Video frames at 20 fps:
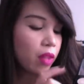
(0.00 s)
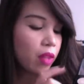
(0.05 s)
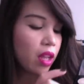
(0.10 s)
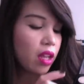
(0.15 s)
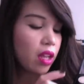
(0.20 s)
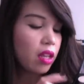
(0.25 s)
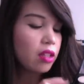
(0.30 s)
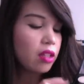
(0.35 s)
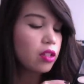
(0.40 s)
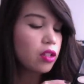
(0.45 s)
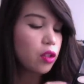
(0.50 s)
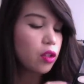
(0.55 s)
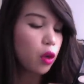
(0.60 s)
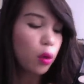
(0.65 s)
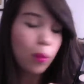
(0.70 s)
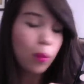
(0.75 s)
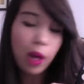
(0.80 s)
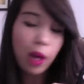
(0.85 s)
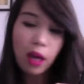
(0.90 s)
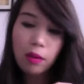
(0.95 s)

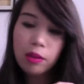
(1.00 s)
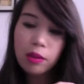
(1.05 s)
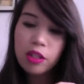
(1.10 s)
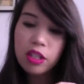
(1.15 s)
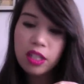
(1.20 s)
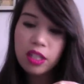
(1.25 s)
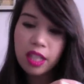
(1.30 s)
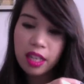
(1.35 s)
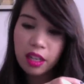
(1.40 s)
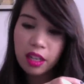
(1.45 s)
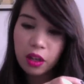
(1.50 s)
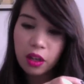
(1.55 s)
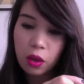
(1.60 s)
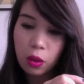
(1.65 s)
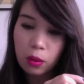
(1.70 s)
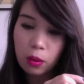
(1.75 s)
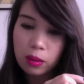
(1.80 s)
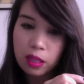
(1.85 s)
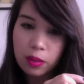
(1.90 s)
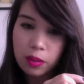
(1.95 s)
Soba, which is like a
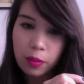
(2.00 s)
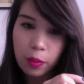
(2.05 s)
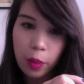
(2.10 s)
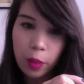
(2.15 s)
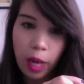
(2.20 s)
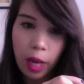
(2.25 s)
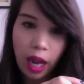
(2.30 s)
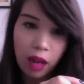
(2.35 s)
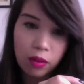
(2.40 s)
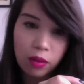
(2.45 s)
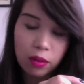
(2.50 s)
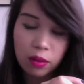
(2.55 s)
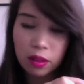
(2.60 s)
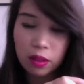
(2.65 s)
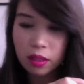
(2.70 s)
golden brown.